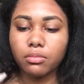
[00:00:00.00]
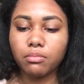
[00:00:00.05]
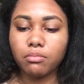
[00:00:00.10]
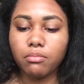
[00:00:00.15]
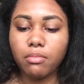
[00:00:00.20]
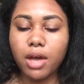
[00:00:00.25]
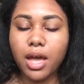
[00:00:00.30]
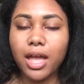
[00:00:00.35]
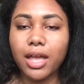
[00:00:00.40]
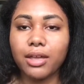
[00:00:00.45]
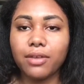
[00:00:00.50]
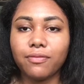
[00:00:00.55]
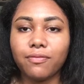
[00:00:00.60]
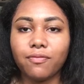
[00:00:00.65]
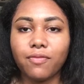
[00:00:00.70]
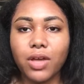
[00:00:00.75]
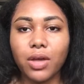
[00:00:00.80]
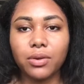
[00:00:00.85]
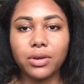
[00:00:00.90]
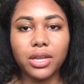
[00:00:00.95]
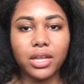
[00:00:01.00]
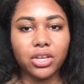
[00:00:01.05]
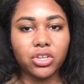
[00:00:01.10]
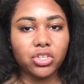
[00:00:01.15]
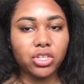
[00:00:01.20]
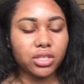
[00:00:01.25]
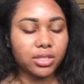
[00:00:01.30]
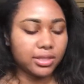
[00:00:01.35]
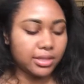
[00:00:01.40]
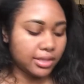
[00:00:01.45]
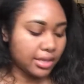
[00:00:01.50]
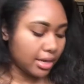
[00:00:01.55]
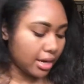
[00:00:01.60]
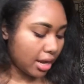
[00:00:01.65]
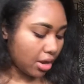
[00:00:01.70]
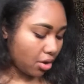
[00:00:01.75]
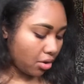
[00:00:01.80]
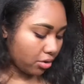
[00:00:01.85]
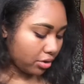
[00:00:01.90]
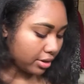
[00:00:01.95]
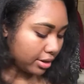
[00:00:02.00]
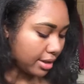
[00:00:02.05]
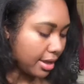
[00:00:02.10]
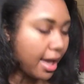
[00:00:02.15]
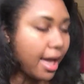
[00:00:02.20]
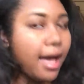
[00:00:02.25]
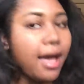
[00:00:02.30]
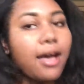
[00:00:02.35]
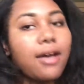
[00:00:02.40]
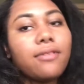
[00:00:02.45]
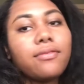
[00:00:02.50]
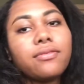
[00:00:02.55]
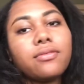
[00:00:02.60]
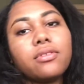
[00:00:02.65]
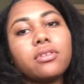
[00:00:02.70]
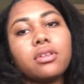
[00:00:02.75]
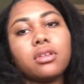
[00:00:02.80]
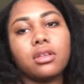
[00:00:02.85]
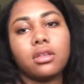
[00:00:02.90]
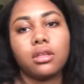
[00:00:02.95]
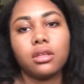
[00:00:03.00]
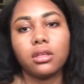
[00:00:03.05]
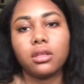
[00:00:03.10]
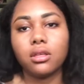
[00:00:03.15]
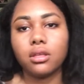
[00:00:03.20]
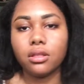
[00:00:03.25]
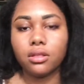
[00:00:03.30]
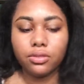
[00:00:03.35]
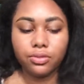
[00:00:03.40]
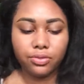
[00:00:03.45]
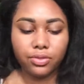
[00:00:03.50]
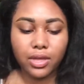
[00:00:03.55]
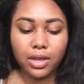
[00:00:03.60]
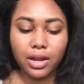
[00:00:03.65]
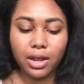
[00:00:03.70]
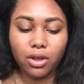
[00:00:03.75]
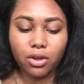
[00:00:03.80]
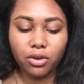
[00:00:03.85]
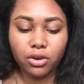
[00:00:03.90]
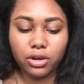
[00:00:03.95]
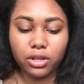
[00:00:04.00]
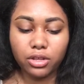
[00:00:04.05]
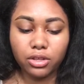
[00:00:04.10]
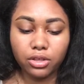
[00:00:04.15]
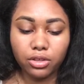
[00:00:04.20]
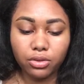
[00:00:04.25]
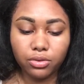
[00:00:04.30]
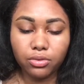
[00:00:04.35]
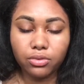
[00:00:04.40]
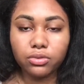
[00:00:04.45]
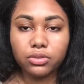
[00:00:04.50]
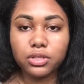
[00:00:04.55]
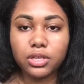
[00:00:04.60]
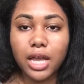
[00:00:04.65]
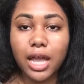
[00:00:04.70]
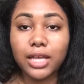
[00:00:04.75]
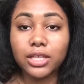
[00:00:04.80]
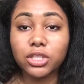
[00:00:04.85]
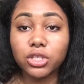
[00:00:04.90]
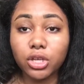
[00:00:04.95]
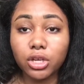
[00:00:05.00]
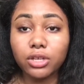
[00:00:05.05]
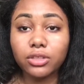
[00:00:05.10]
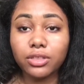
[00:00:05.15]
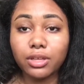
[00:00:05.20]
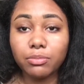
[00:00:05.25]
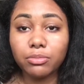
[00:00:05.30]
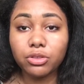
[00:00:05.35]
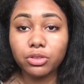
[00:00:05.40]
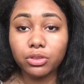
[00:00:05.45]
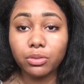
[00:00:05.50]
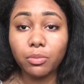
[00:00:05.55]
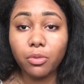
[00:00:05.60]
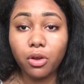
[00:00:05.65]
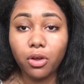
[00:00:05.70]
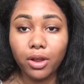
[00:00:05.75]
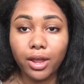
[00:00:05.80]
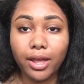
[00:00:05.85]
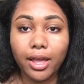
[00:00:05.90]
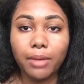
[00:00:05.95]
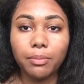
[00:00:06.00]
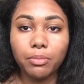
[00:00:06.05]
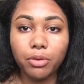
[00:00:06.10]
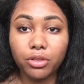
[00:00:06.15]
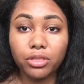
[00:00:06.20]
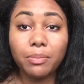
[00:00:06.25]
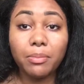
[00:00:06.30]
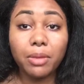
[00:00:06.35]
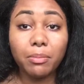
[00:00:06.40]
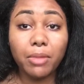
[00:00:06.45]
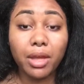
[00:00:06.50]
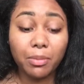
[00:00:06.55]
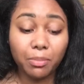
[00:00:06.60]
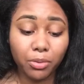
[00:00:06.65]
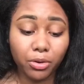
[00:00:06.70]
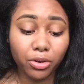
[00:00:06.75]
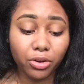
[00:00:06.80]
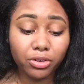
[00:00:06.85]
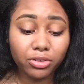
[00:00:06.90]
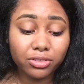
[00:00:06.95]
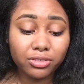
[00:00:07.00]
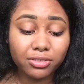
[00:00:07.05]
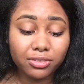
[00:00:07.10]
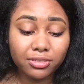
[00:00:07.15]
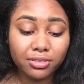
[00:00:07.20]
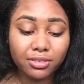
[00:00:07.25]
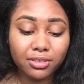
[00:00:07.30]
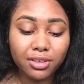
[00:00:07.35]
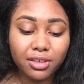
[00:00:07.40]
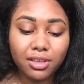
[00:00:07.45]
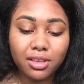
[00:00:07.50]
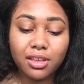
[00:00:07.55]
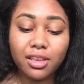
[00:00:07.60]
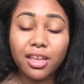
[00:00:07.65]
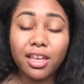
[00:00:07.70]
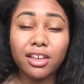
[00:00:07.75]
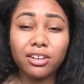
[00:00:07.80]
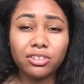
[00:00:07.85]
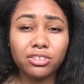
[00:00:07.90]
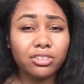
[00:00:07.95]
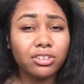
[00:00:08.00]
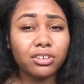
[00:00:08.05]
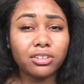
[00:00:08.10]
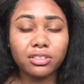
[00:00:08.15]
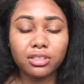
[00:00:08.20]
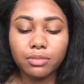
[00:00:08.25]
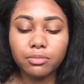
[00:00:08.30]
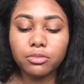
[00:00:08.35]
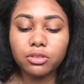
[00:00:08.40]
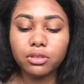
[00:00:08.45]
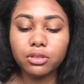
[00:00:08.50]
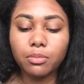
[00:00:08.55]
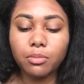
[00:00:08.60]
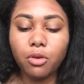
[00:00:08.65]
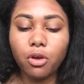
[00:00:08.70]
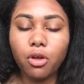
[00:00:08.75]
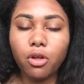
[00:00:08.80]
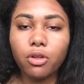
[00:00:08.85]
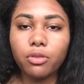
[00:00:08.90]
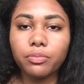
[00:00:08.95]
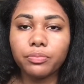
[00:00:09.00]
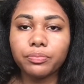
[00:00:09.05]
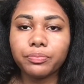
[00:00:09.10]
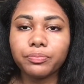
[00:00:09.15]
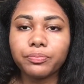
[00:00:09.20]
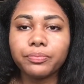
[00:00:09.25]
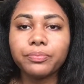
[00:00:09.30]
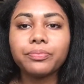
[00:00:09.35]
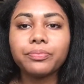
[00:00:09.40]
my foundations that I already have, that I already use, I took them to the mall. Like, I put them in my purse and took them to the mall